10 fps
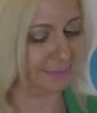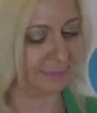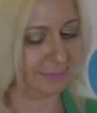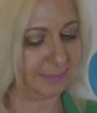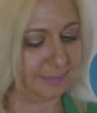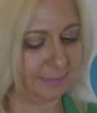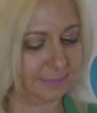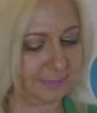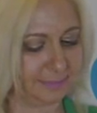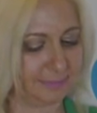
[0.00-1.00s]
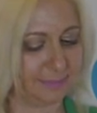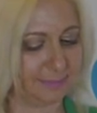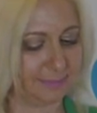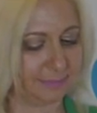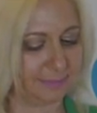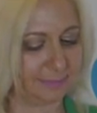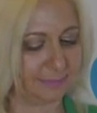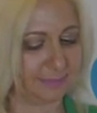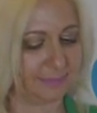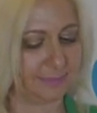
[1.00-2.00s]

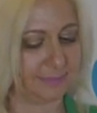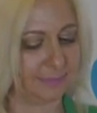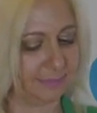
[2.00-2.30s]
(silent)